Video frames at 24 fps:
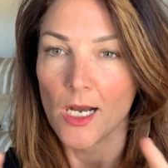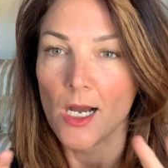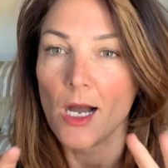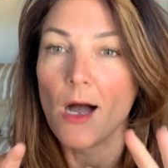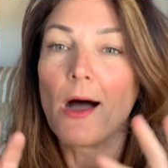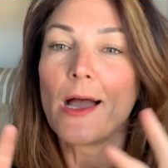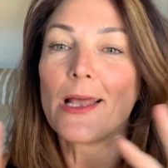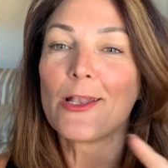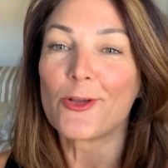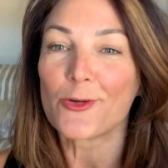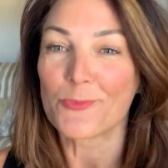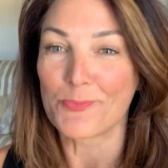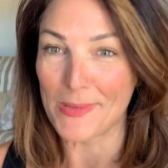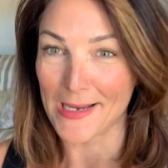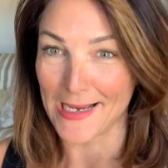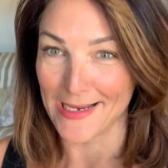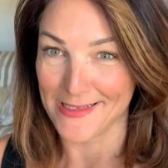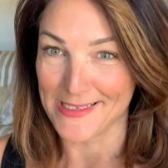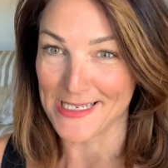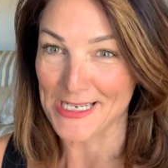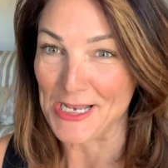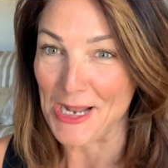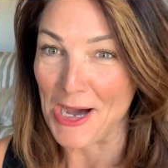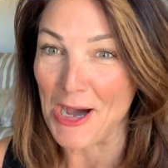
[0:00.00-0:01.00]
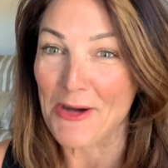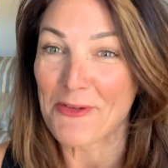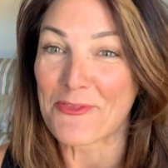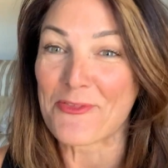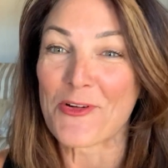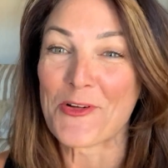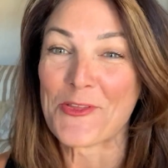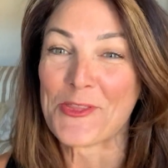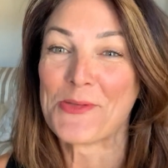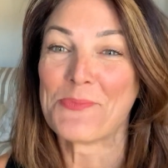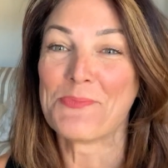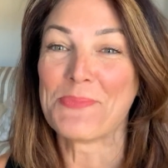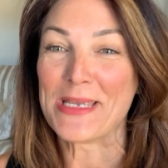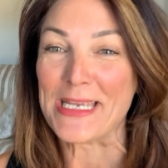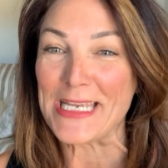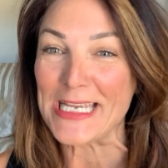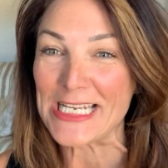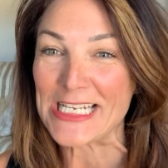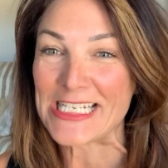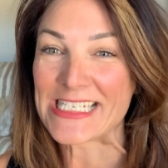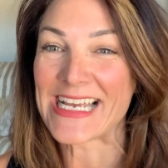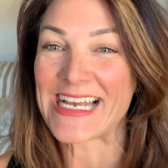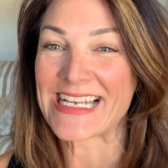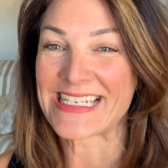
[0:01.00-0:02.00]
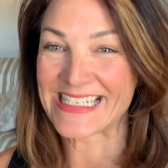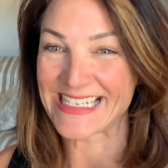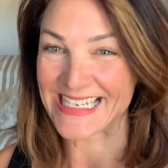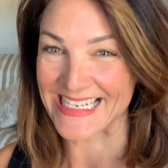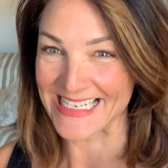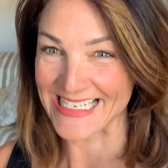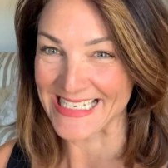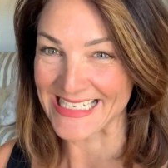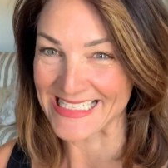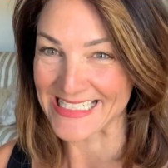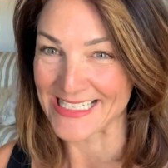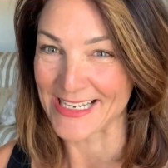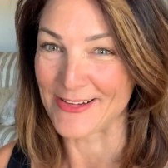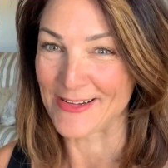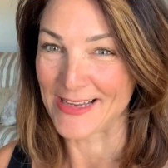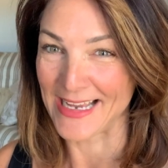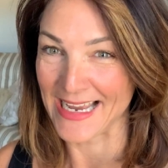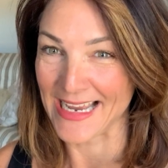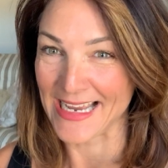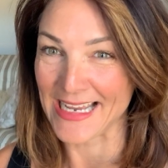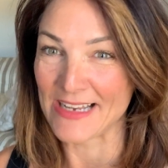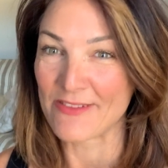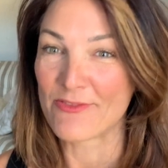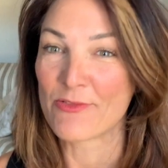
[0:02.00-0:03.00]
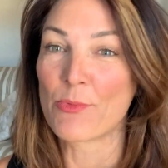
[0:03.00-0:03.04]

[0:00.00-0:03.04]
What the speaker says: I look bad enough on the beach as it is, okay?